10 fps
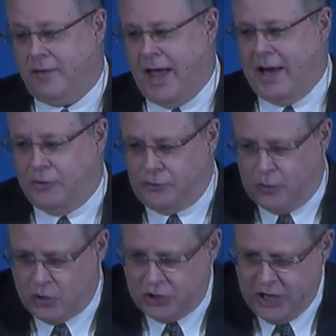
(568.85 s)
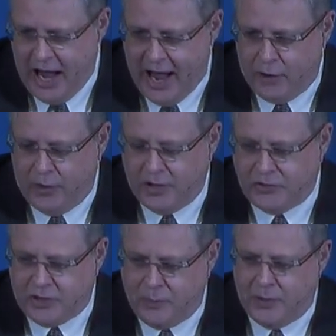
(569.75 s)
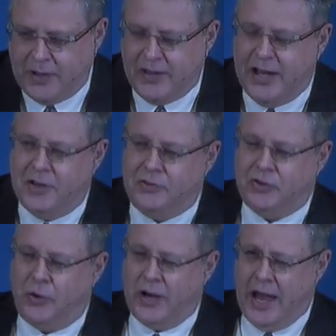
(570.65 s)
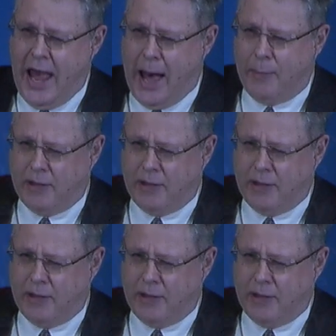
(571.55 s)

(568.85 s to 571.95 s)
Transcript: And it's foreshadowing something that is going to happen